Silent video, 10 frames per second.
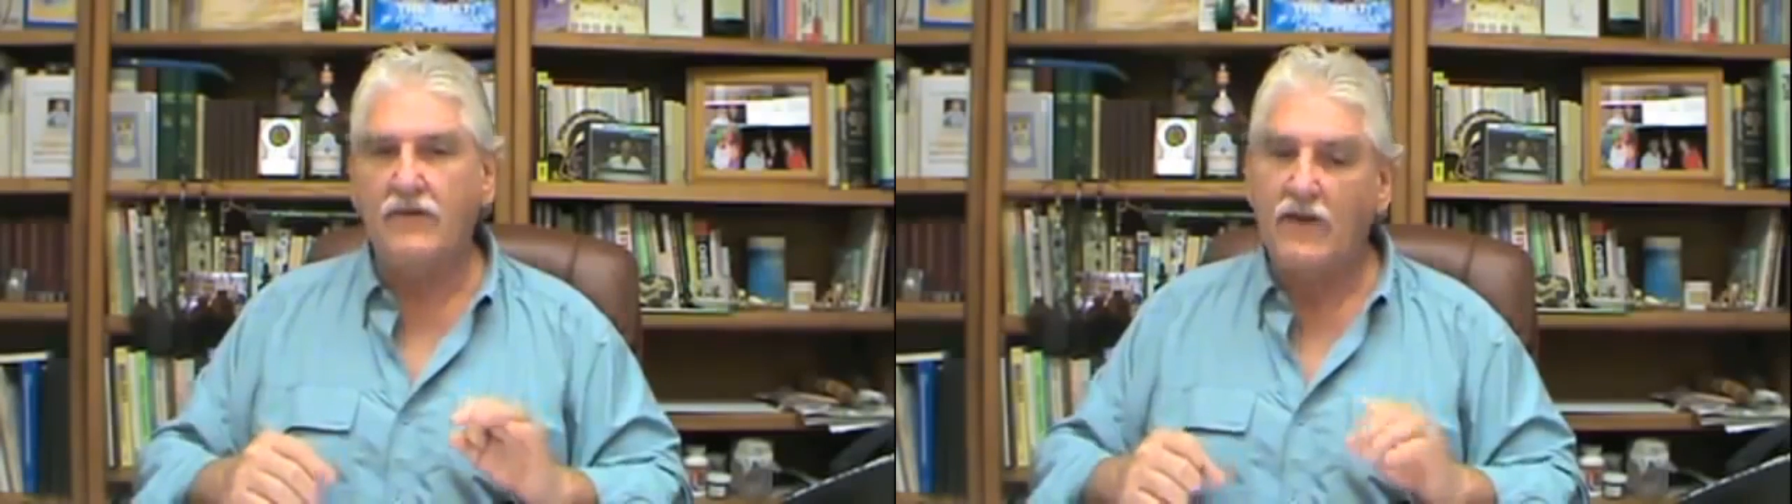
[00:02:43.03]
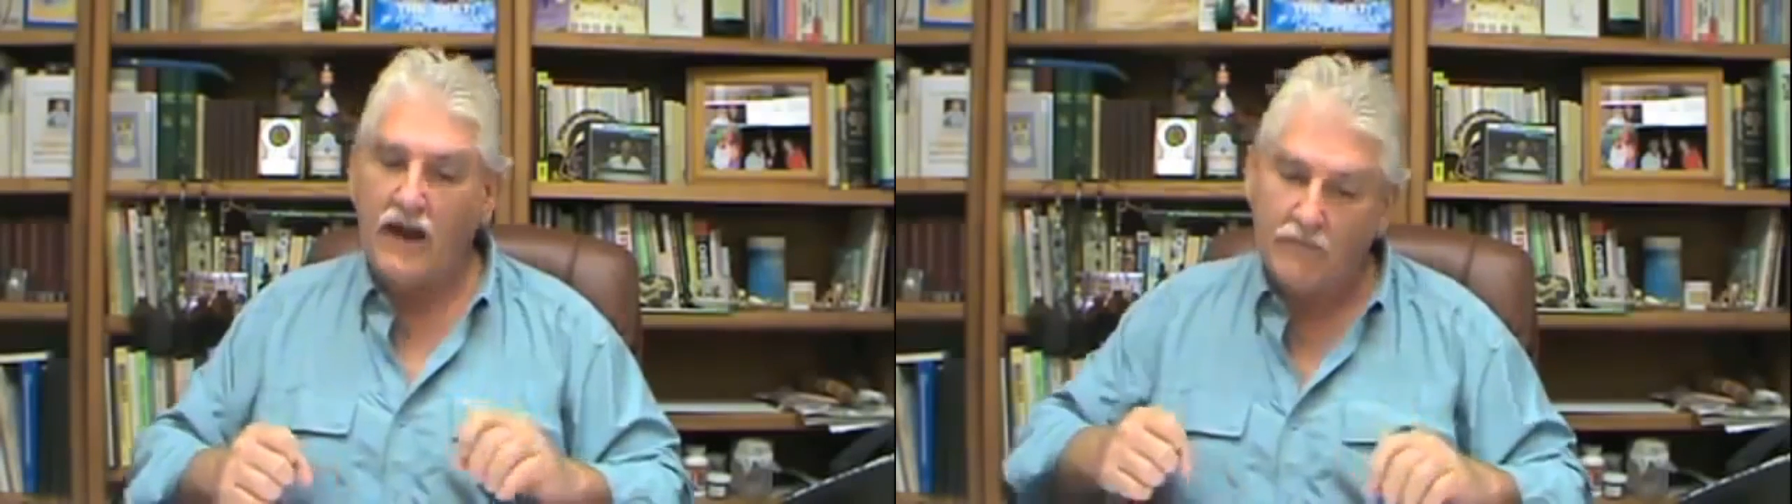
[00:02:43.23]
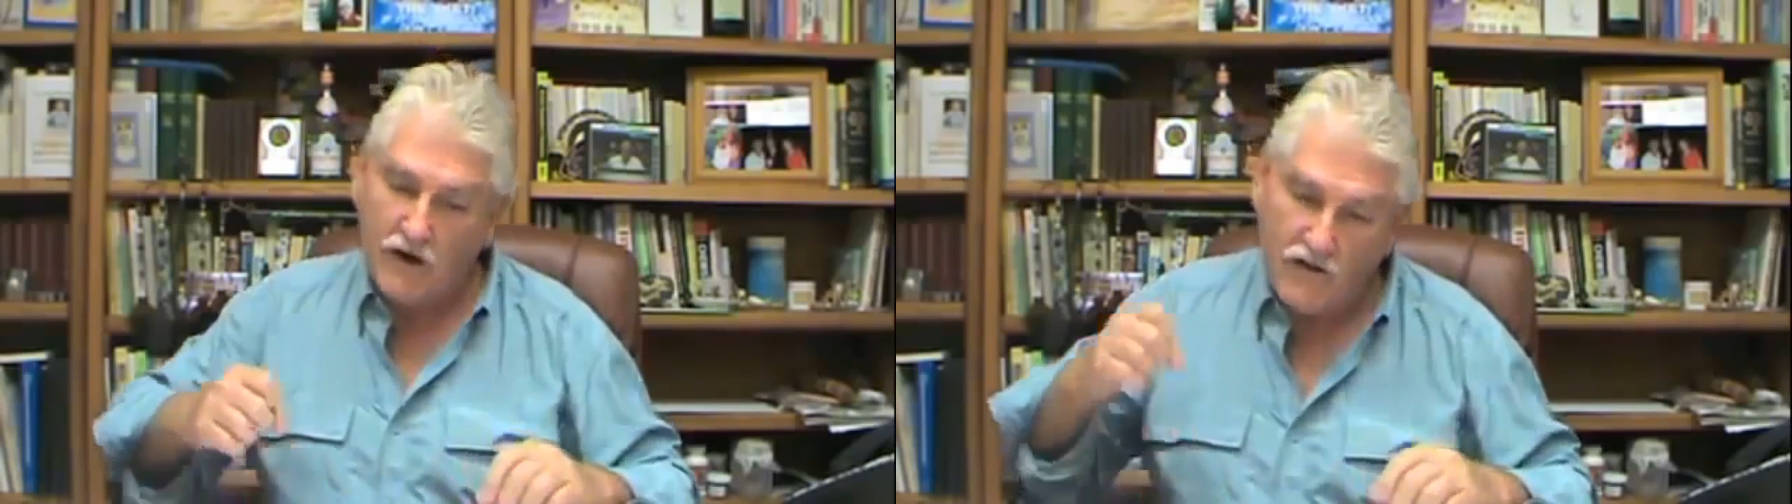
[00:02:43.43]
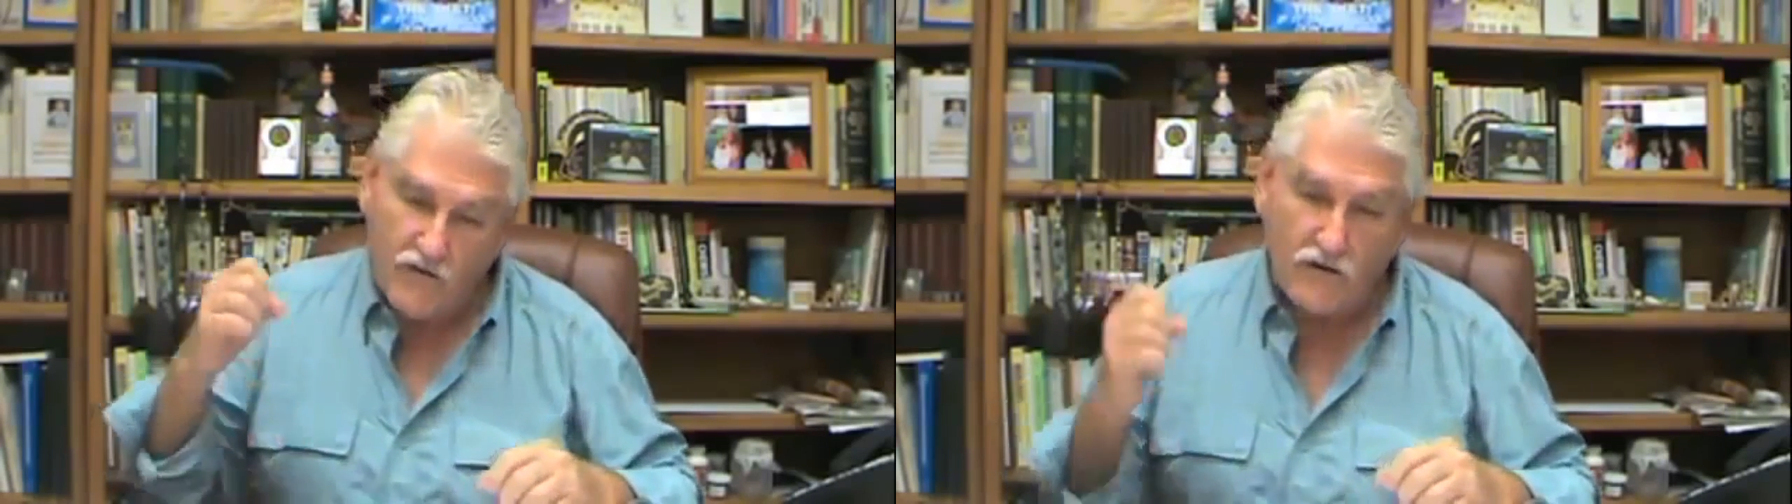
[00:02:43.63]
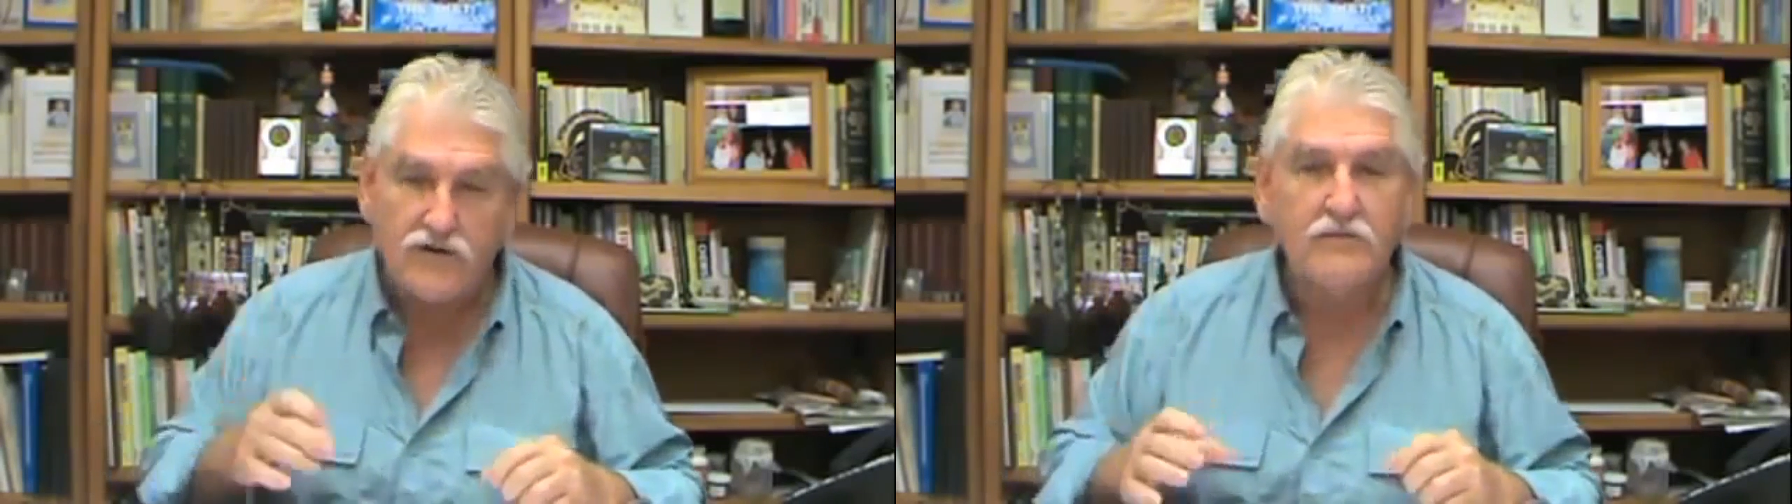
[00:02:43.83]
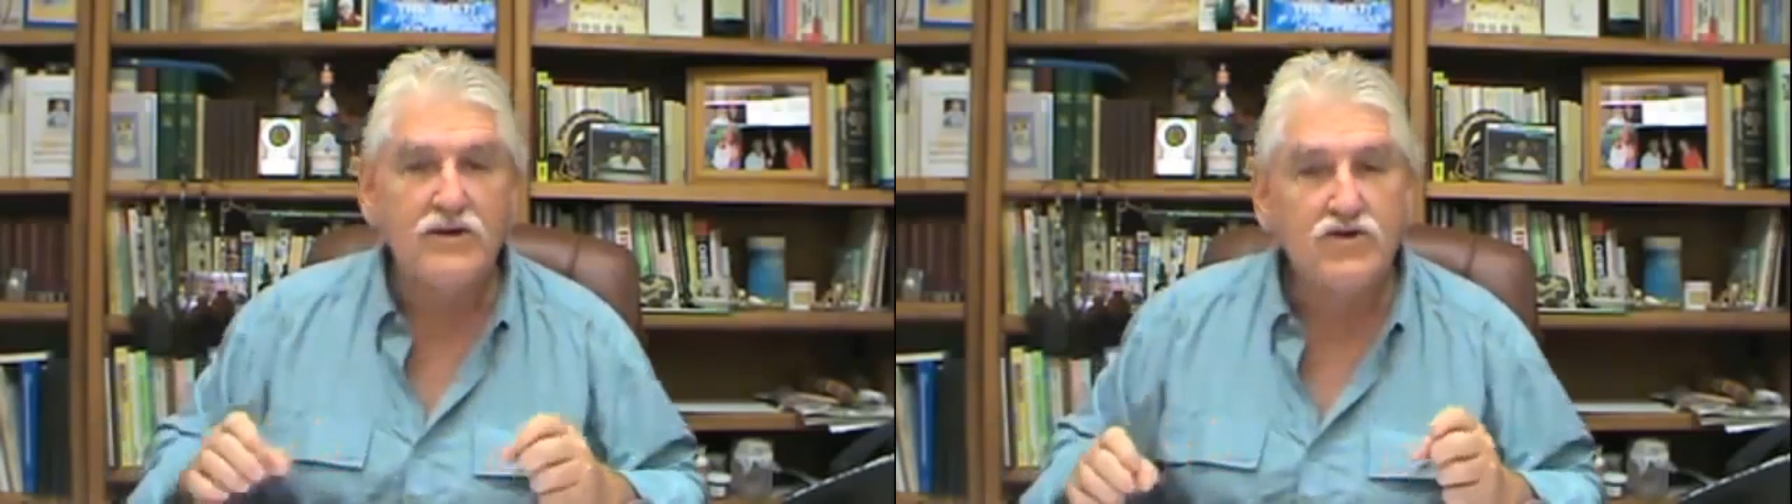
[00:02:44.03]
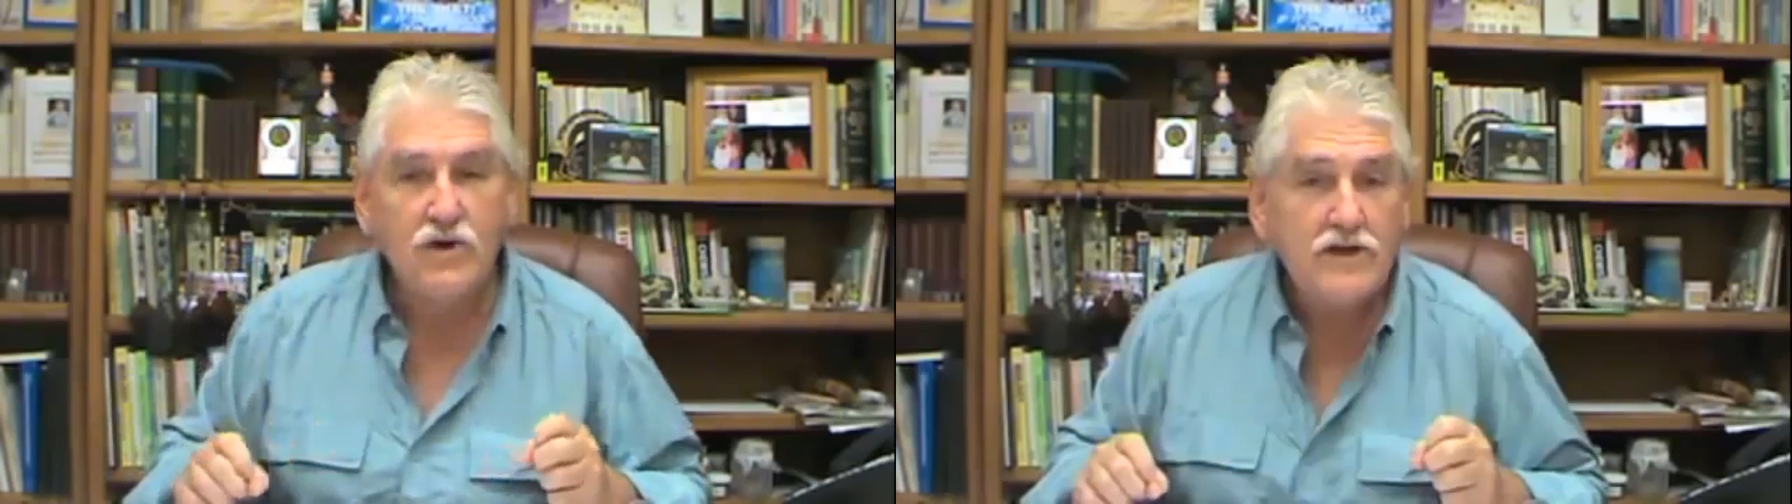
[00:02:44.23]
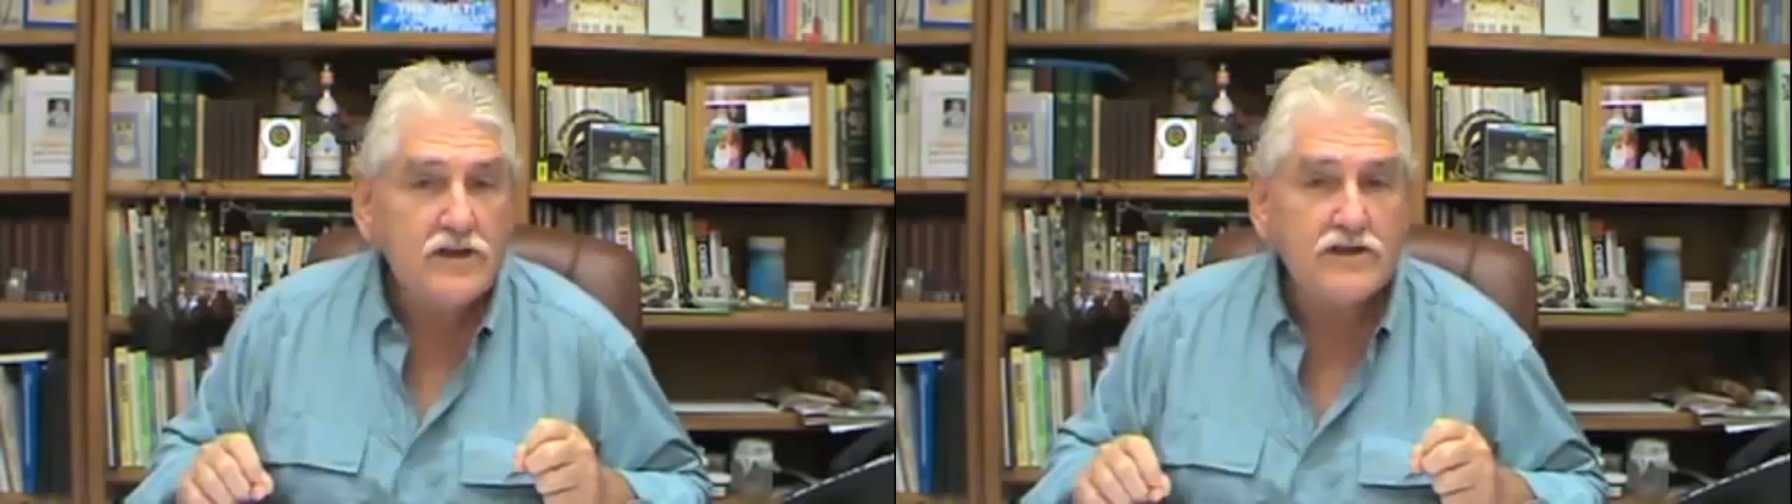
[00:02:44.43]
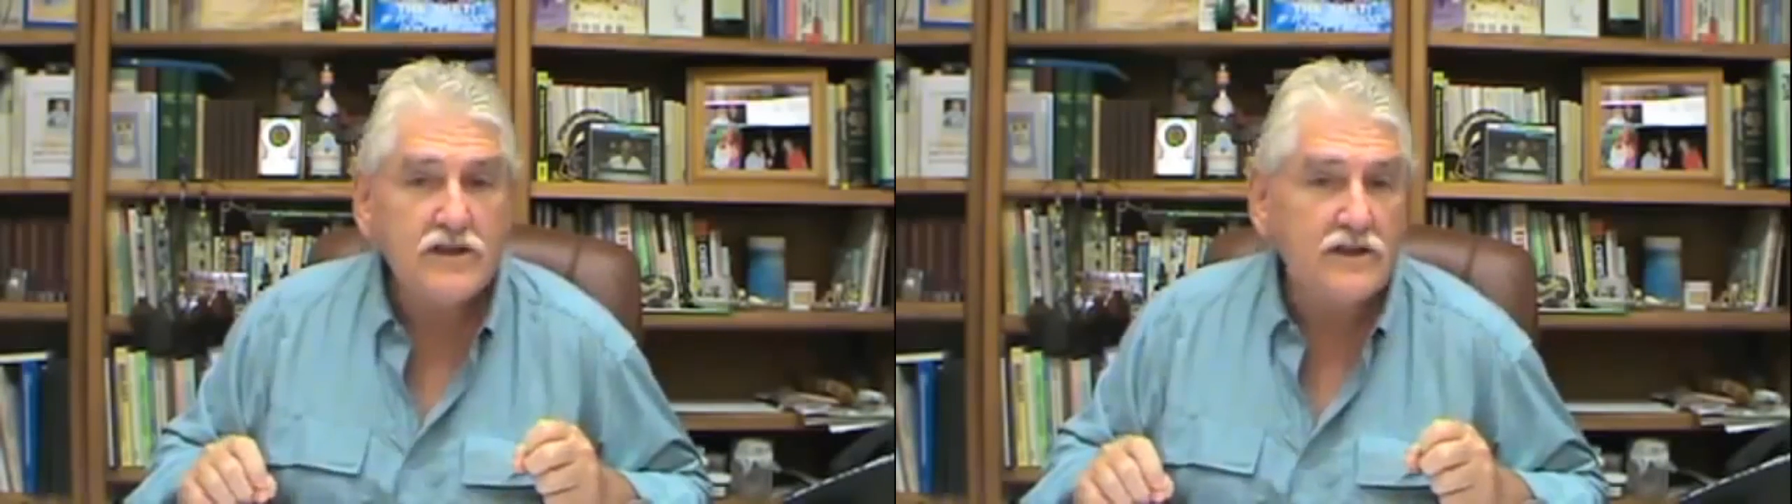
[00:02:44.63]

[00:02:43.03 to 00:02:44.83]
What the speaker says: and then I'm going to throw some astringents